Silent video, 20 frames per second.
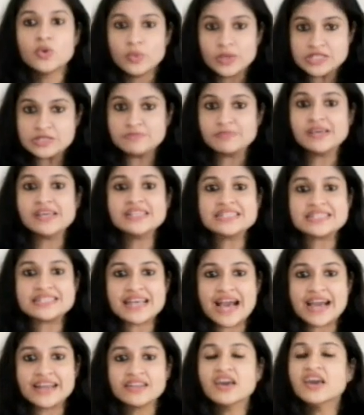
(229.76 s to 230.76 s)
which means
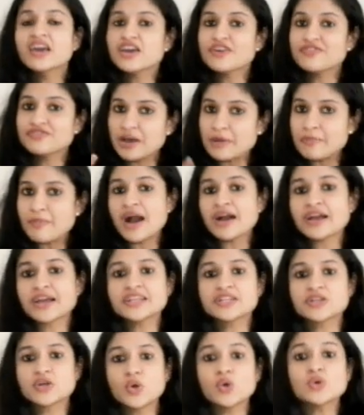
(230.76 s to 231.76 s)
that if the
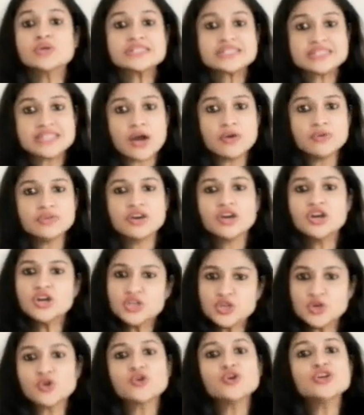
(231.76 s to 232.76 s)
market goes down,
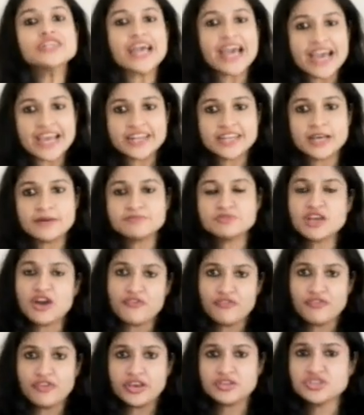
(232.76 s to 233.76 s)
you could end up
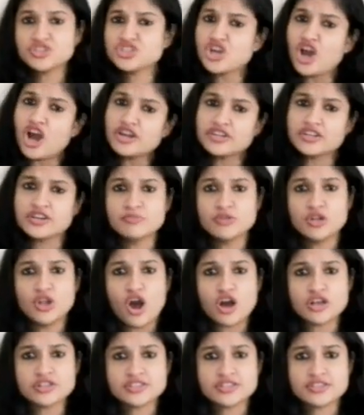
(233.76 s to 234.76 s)
suffering short-term
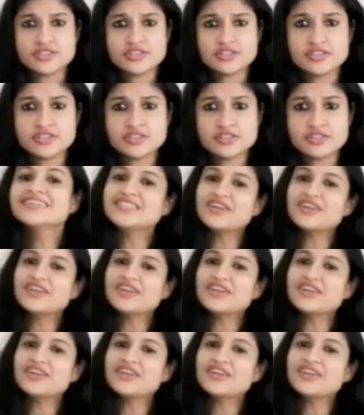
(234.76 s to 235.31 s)
loss.